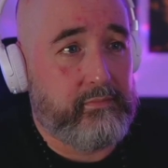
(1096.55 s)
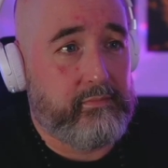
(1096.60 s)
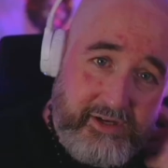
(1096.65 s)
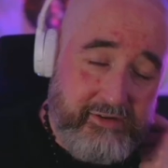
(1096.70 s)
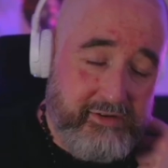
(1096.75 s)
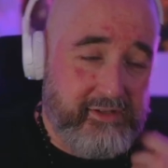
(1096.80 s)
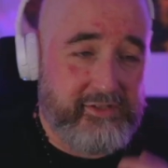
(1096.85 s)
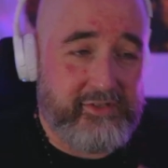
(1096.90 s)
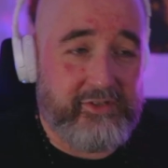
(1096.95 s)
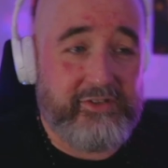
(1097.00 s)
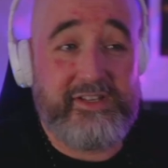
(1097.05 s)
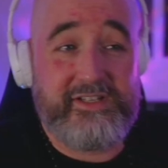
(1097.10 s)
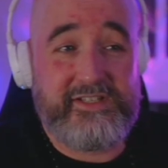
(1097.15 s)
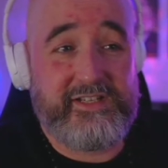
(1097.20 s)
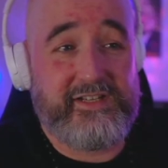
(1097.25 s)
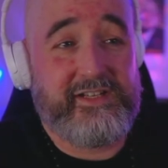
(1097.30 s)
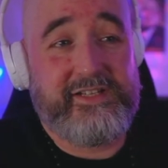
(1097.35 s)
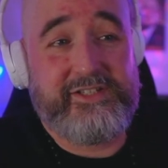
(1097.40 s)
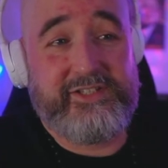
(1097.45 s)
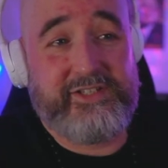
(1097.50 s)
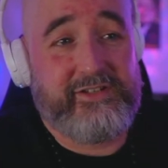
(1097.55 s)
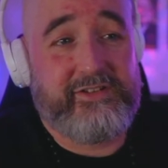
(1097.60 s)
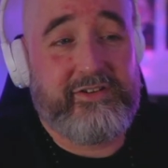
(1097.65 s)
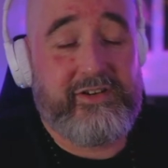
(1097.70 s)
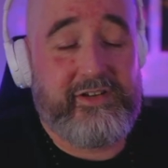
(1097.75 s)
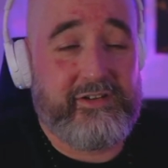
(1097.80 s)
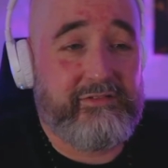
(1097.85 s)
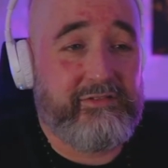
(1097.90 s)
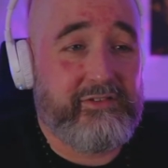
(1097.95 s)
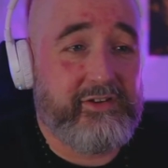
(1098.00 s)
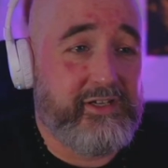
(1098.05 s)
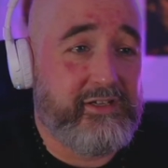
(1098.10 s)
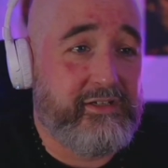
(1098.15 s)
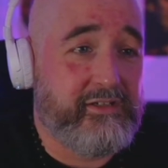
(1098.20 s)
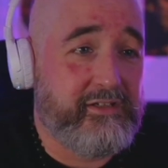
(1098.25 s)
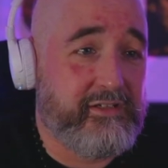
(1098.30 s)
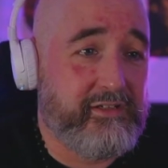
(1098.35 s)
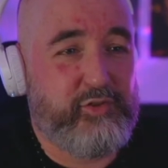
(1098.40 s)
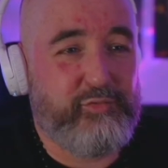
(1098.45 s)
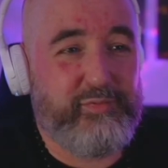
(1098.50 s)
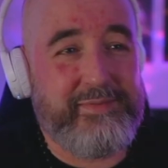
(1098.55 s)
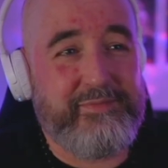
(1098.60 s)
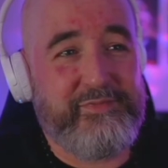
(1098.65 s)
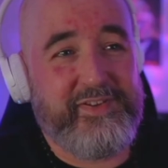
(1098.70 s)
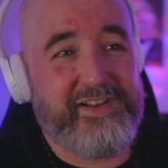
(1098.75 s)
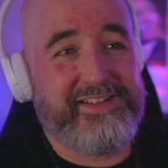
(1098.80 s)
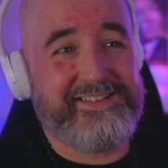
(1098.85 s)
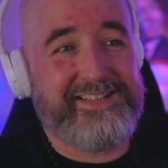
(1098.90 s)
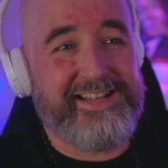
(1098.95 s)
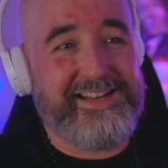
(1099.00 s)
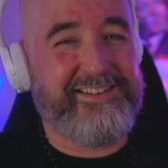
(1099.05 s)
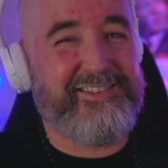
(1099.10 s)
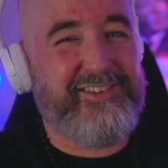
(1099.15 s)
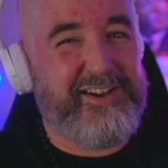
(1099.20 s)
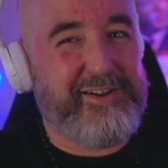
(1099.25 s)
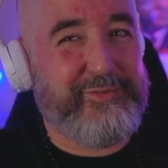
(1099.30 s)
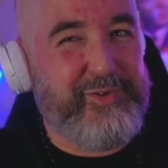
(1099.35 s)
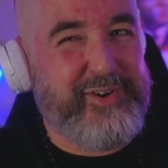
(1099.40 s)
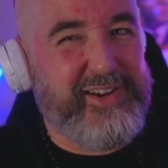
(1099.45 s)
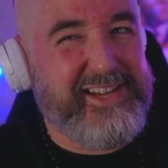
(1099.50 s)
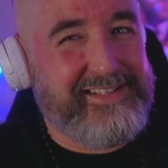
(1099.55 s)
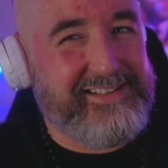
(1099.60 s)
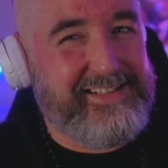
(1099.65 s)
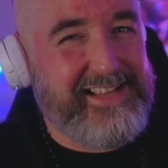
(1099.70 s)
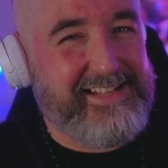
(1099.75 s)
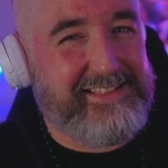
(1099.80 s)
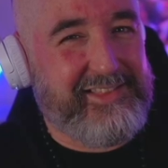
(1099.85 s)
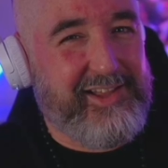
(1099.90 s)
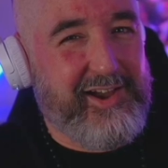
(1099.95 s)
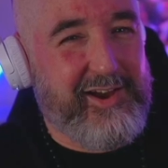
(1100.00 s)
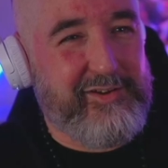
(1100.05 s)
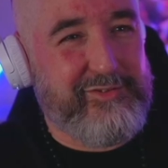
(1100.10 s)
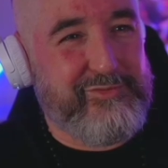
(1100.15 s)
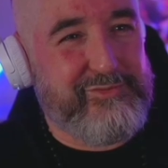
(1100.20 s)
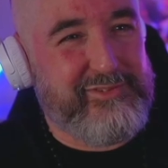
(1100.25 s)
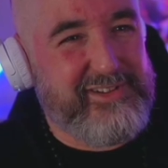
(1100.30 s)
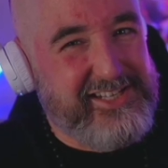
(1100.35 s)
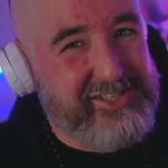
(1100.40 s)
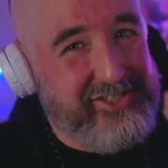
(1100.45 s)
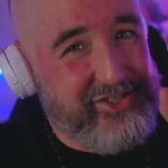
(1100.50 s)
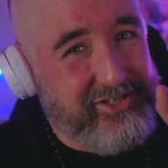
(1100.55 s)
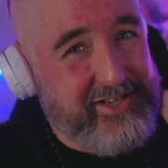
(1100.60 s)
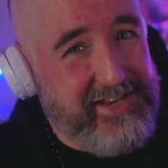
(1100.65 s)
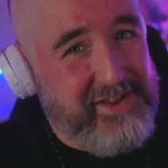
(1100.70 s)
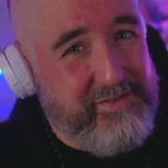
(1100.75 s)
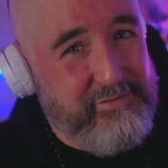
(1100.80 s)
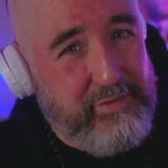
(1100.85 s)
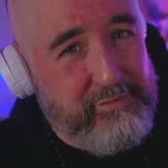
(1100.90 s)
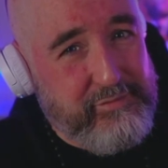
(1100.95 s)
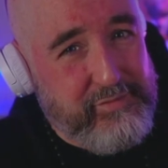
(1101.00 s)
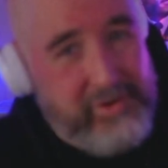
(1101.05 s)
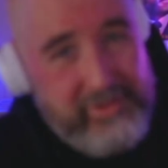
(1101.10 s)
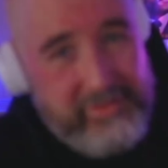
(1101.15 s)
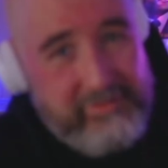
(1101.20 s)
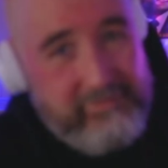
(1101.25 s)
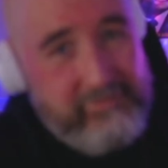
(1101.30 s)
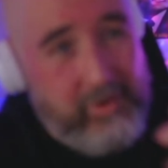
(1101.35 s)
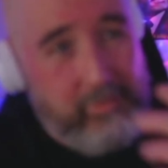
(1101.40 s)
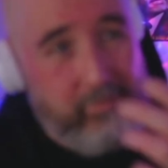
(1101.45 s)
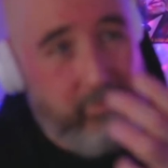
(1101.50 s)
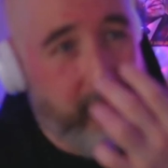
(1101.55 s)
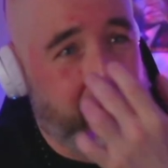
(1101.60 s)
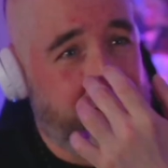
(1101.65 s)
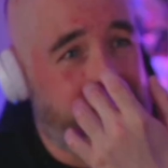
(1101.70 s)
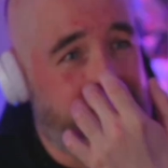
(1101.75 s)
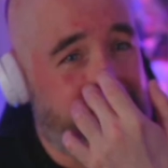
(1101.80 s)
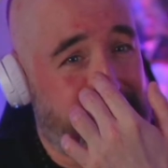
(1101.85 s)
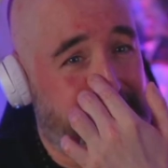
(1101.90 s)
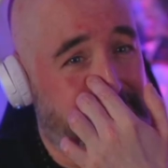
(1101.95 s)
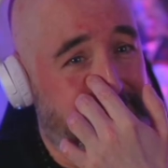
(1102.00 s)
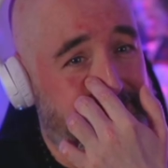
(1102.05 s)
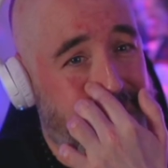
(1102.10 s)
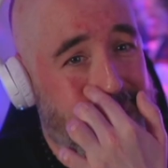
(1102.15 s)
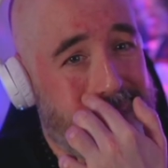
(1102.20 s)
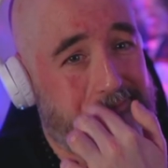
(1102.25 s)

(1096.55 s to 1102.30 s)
Tony Todd is a legend, I agree. The one thing I didn't like what he did though, he should never have hurt the Rottweiler.